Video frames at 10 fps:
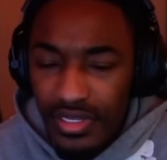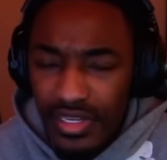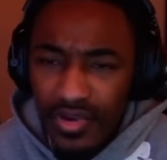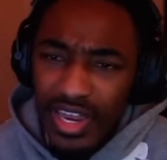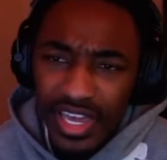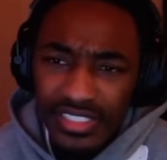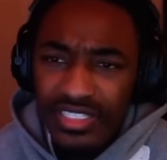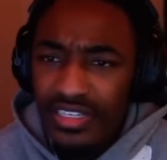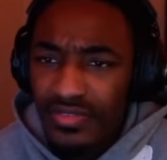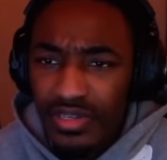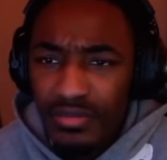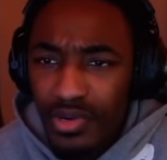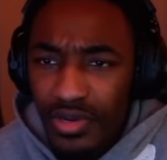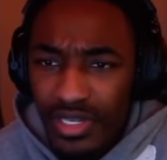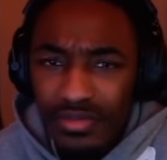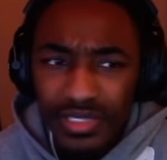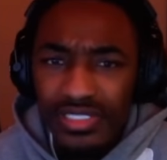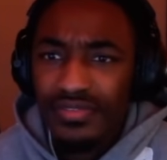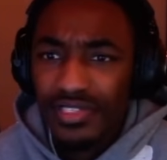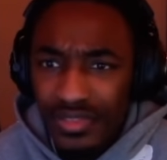Yeah, right, like Steven them, bro. Like, them
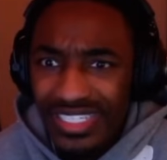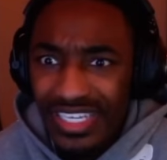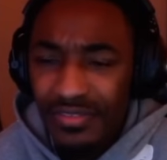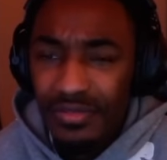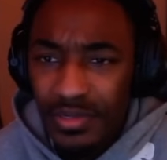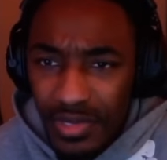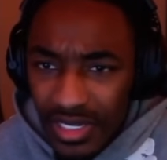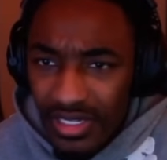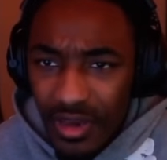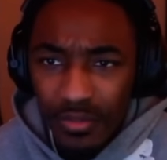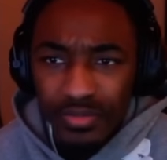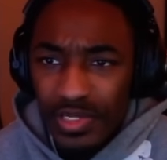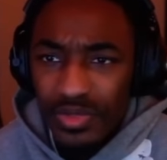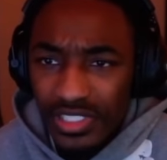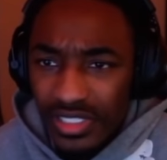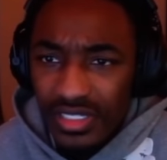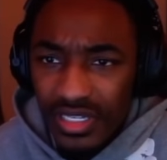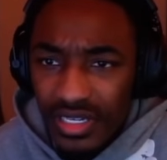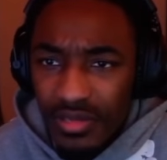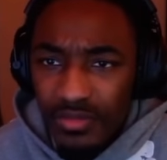niggas have literally given me money, helped me with
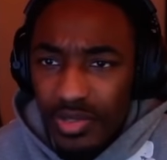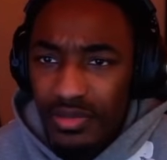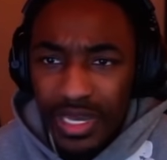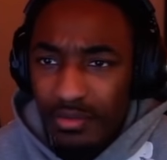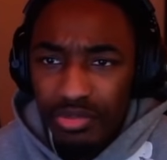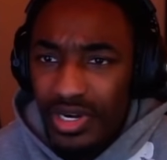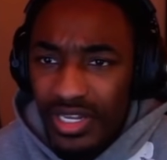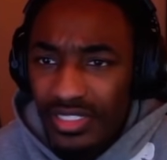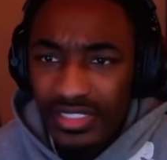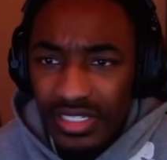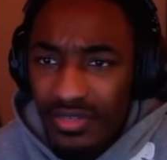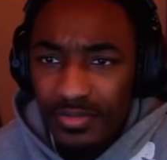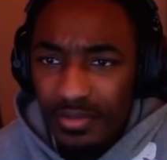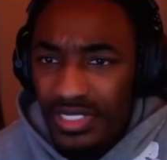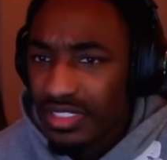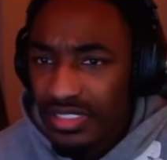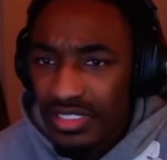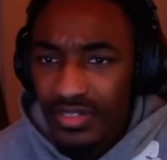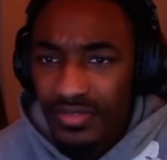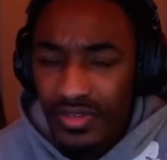shit, but like brand stuff, business
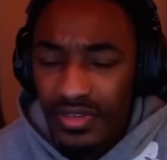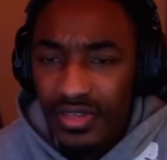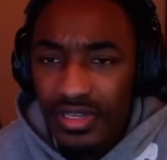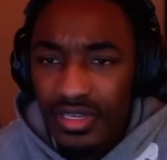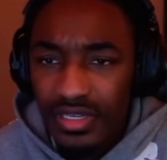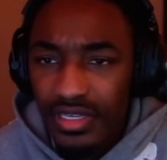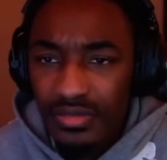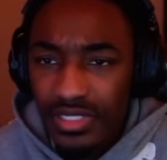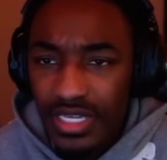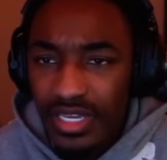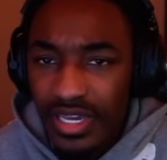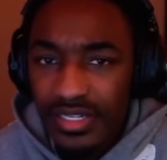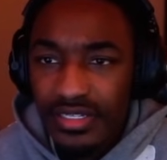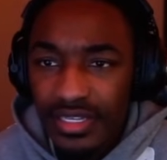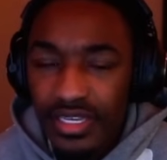stuff. You know what I'm saying? Like,